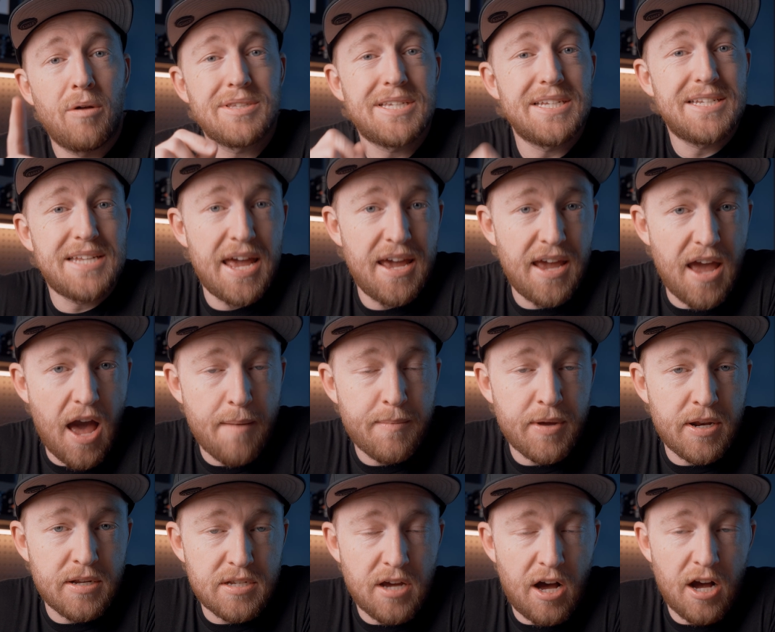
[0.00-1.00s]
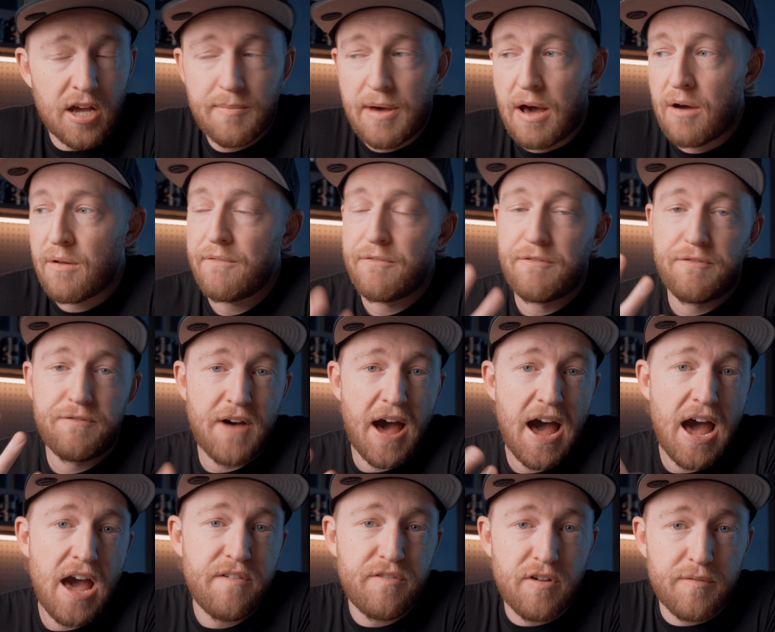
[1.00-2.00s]
today I'm gonna talk about
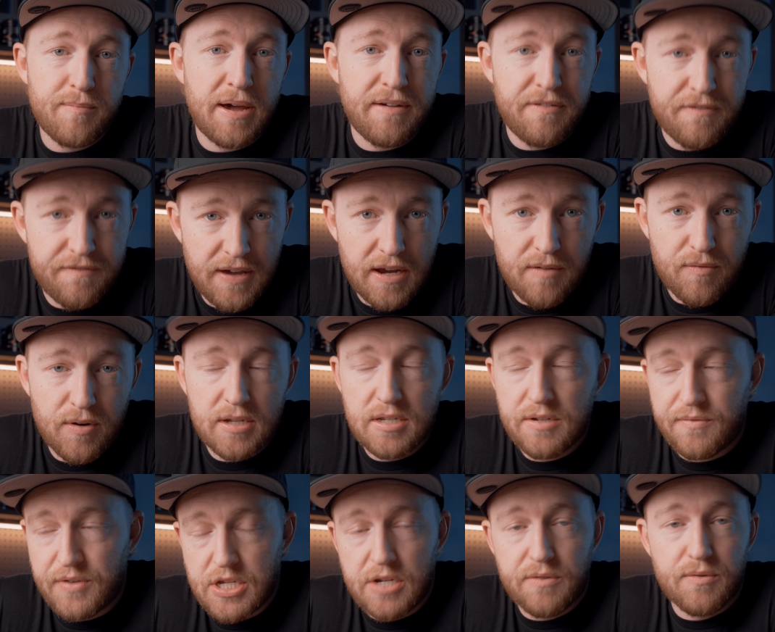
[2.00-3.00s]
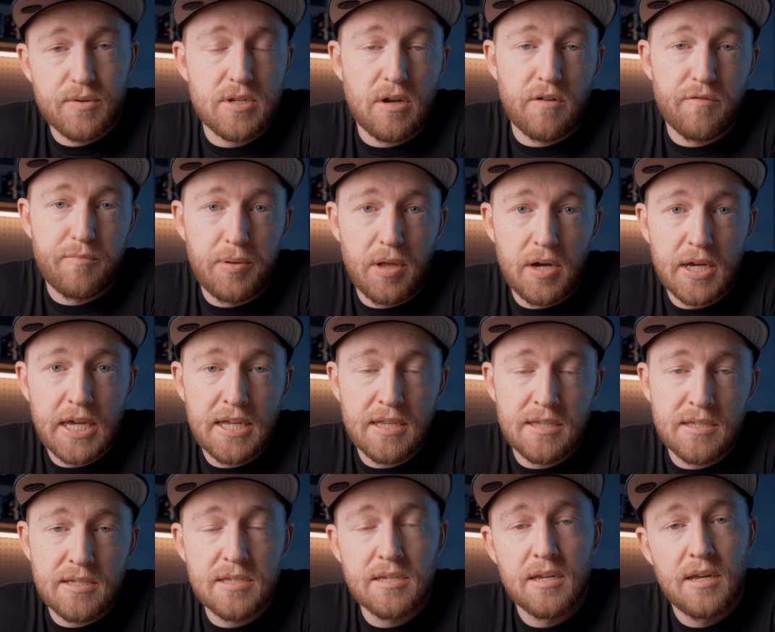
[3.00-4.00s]
five of my favorite DaVinci Resolve
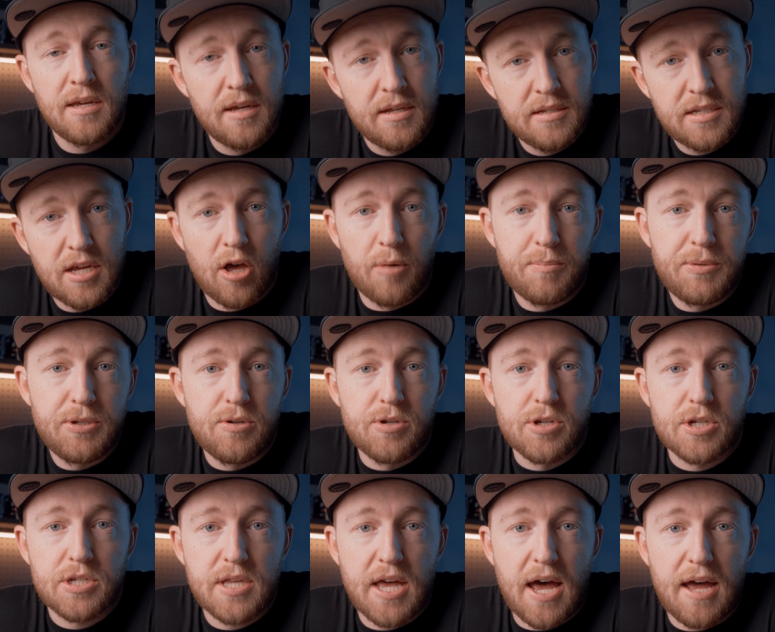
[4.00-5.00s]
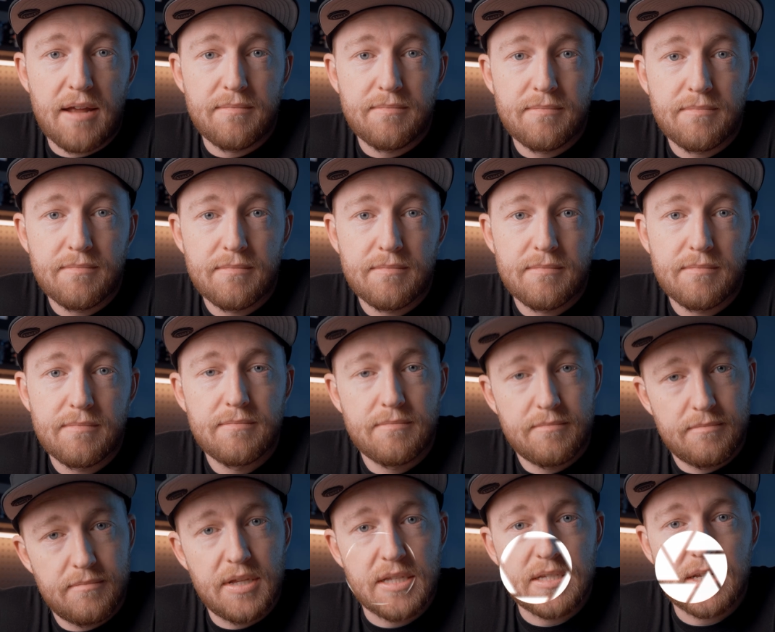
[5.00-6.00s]
plugins to help you do just that.
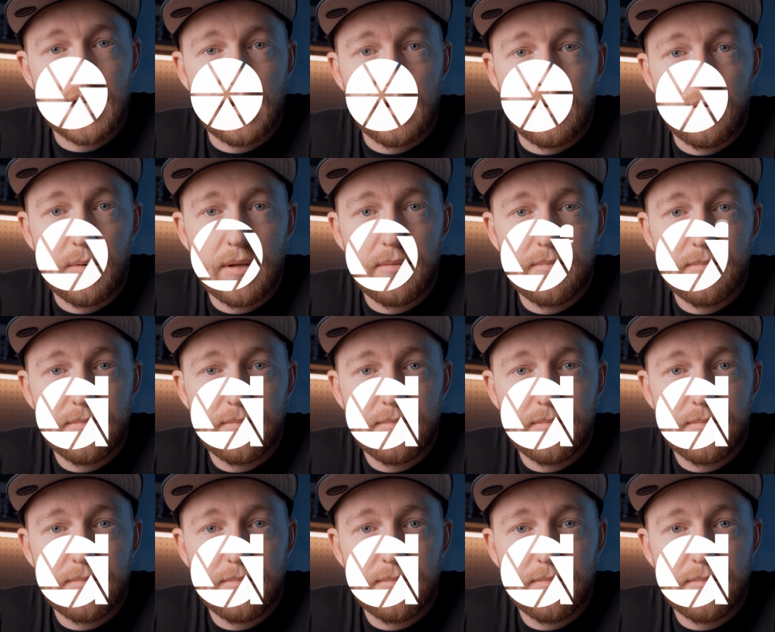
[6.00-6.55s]
Let's get into it.